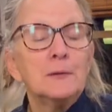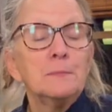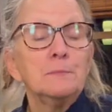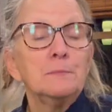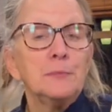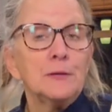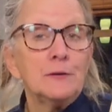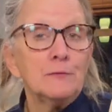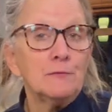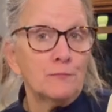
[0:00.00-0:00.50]

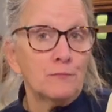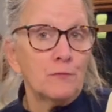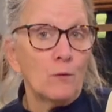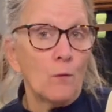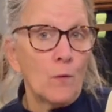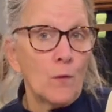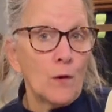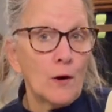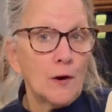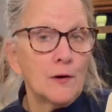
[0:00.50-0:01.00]

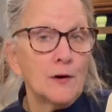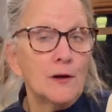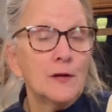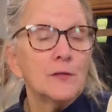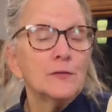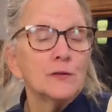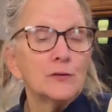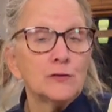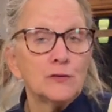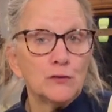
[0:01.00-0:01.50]
before
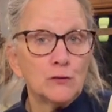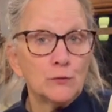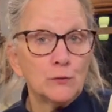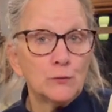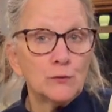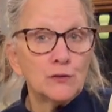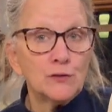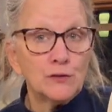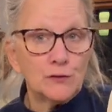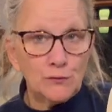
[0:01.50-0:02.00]
the
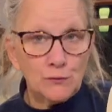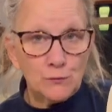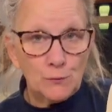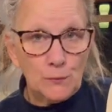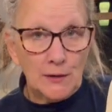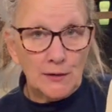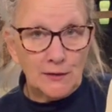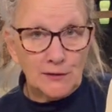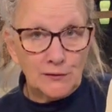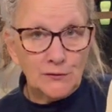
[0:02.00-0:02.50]
juice is
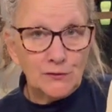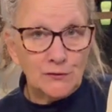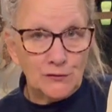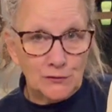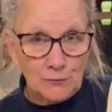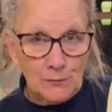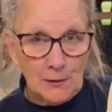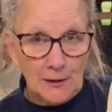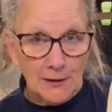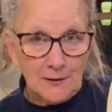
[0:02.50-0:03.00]
ready to
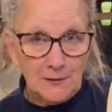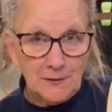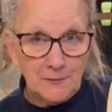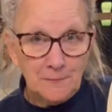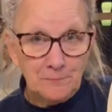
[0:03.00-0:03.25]
drink.